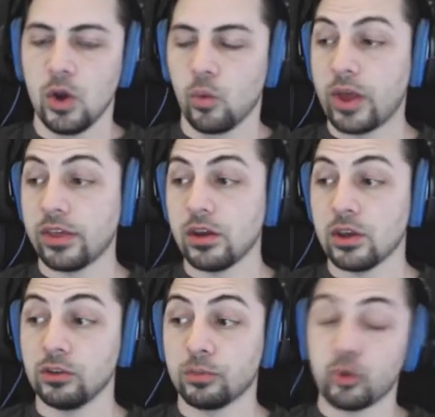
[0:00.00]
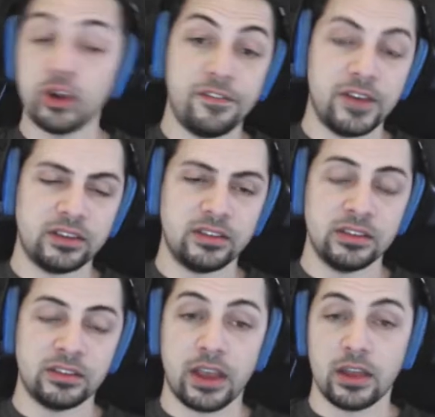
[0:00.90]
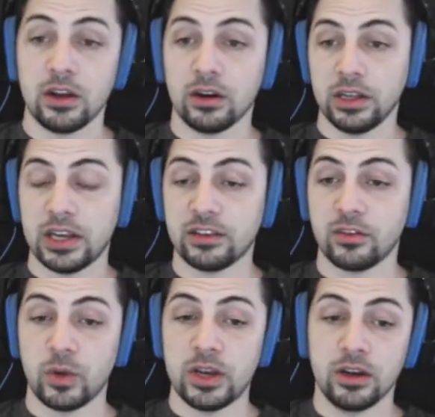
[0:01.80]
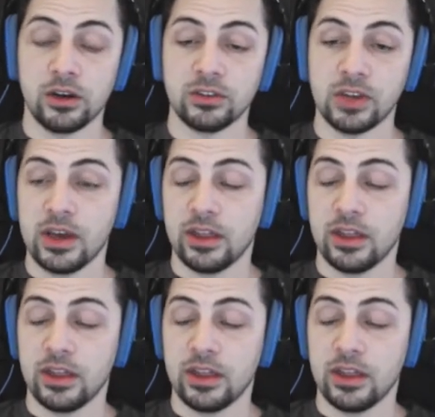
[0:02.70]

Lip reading: Whether you use prefixes, like in the early days of Windows,